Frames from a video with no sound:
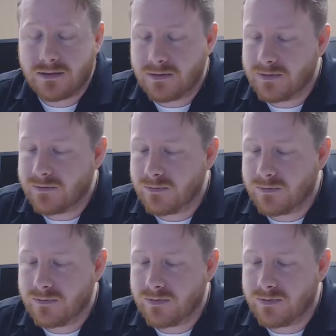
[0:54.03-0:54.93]
This
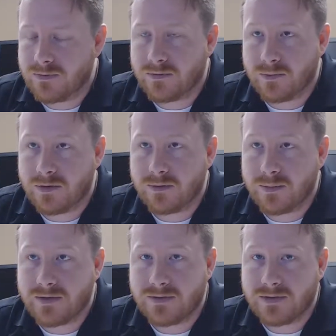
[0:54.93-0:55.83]
was one of the
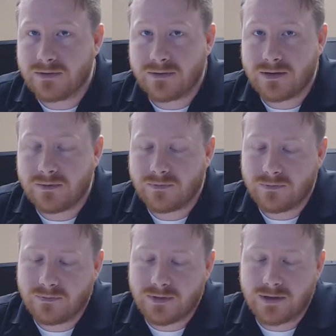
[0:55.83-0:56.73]
best things that
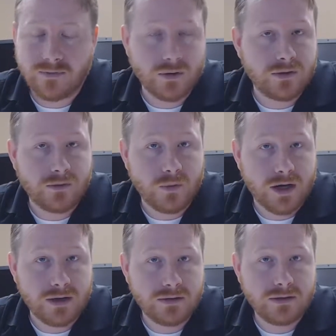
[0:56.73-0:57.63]
I've heard in a
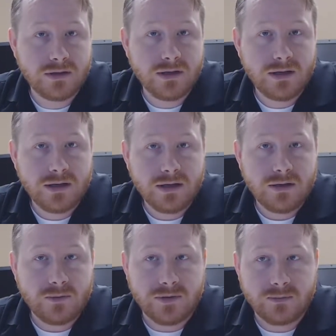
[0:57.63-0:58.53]
while
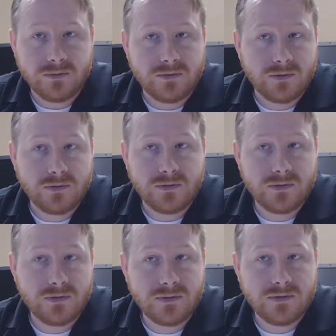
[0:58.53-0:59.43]
with the Bluetooth
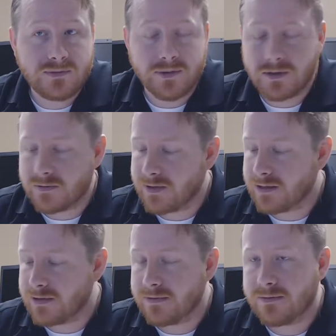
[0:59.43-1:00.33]
speakers like
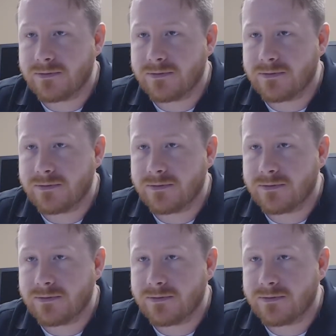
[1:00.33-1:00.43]
this.